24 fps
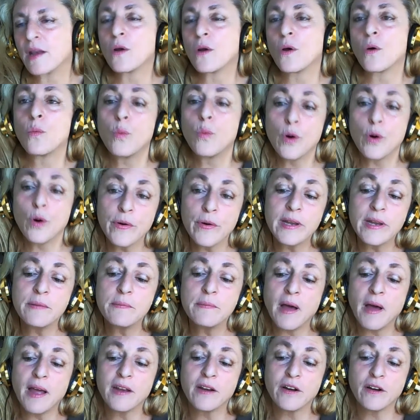a worried
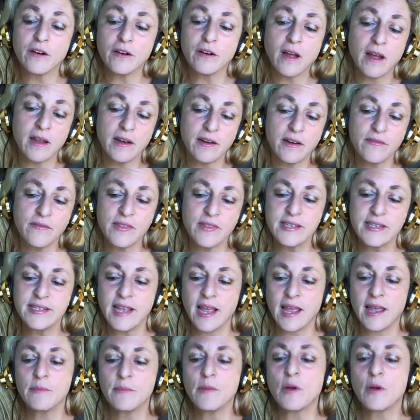mind are kind of the same.